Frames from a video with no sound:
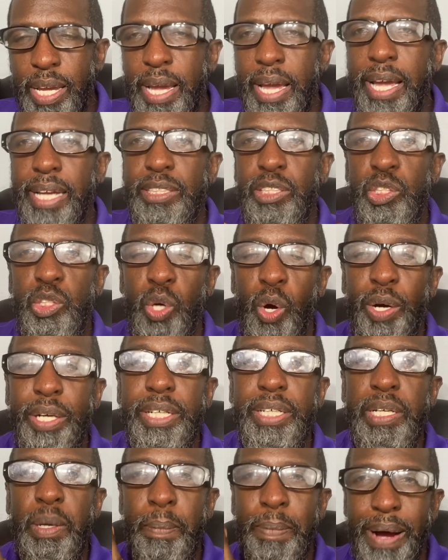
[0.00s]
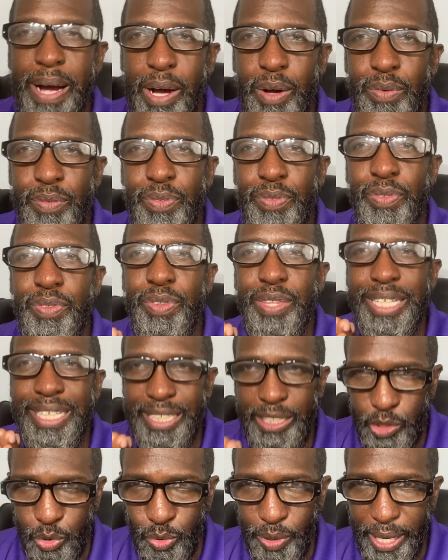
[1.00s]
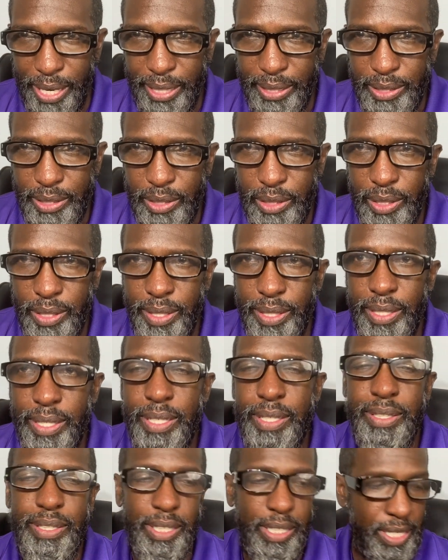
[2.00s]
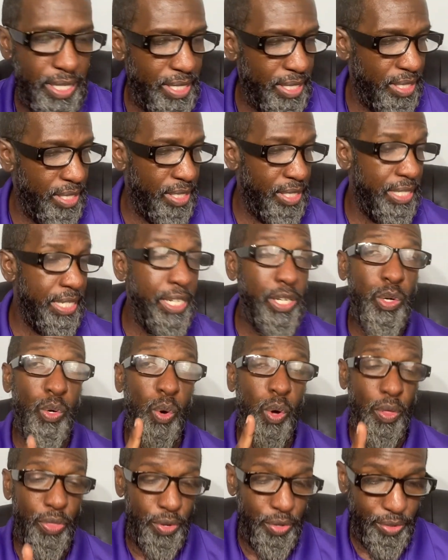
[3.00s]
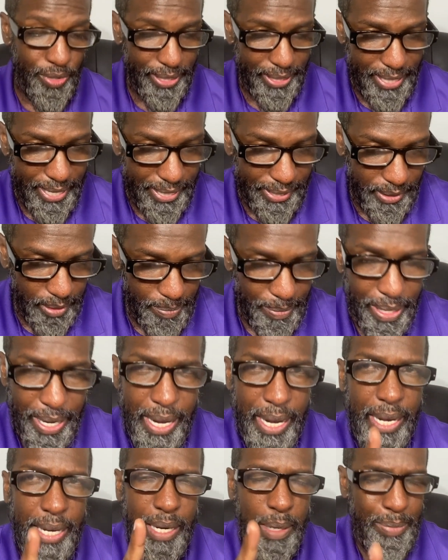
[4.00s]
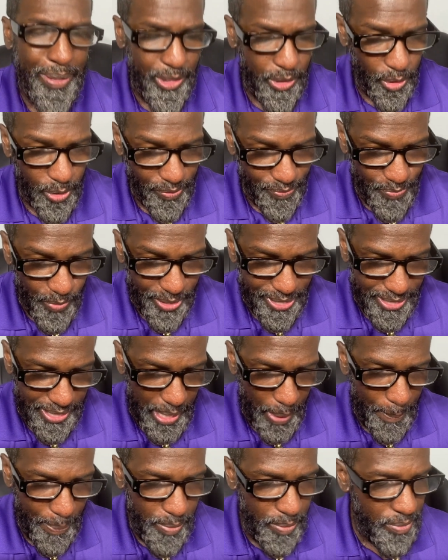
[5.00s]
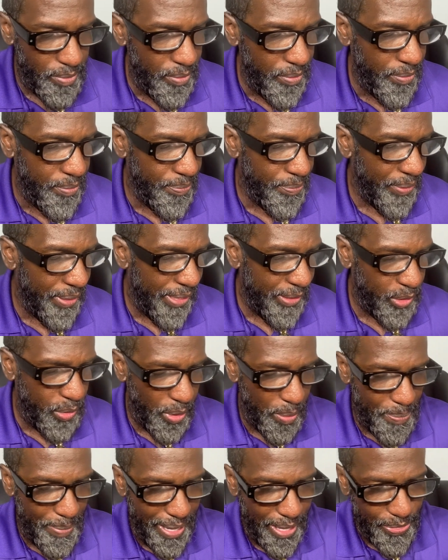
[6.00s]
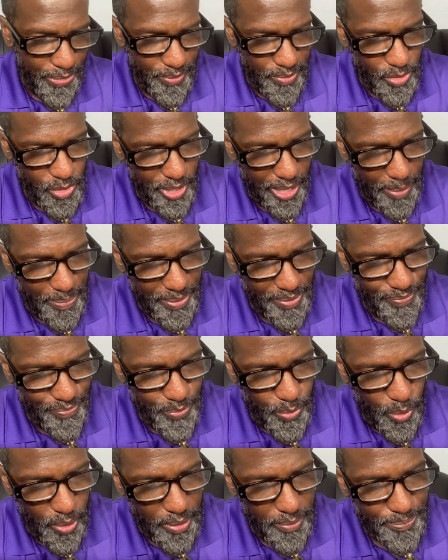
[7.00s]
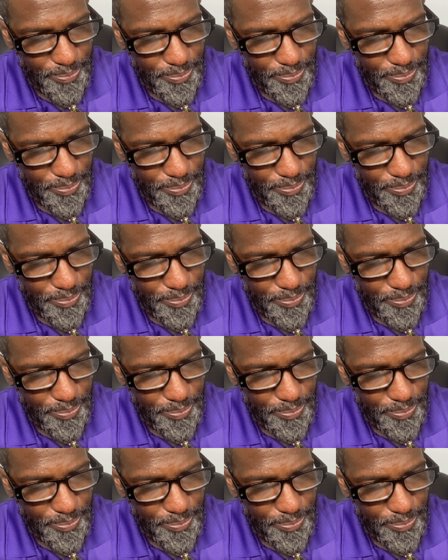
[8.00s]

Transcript: It's talking about the Israelites, the northern kingdom. Let me show you, for example. Let's go to Matthew chapter 4.